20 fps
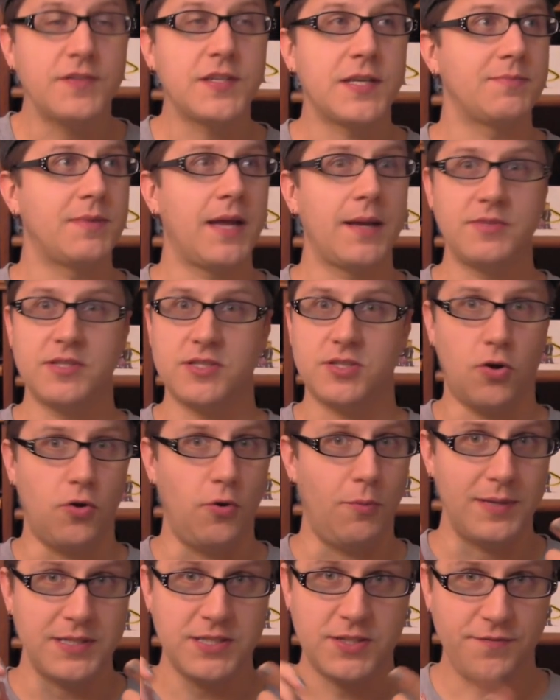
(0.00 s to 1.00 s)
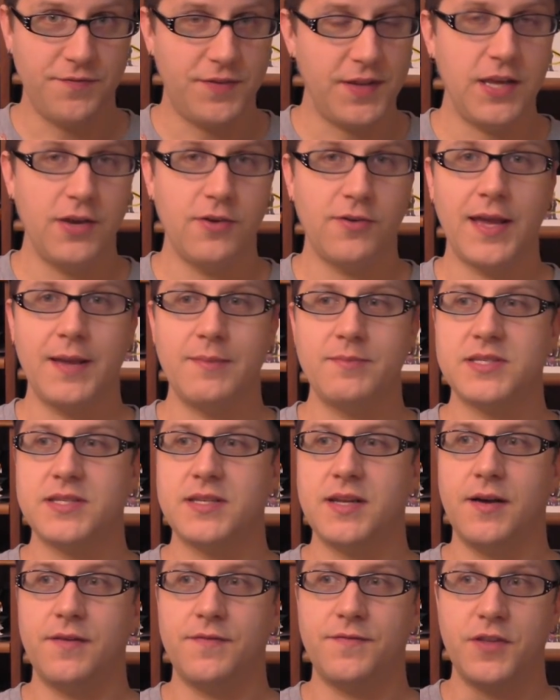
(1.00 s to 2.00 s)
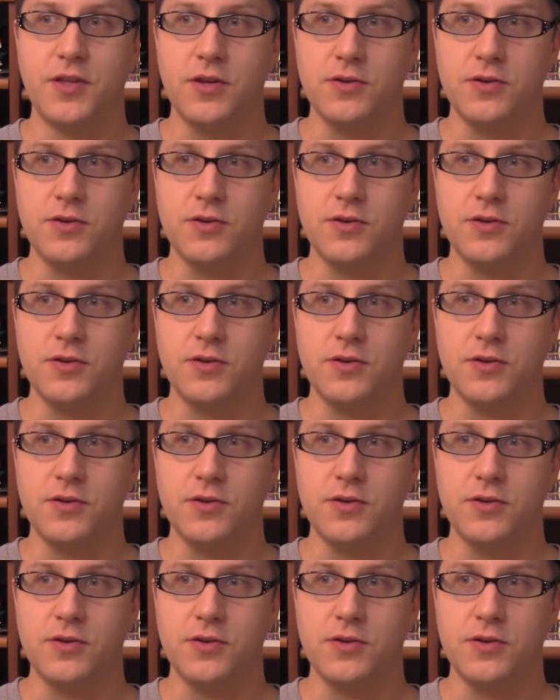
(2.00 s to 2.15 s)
Sometimes it's a whole bunch of video game stuff.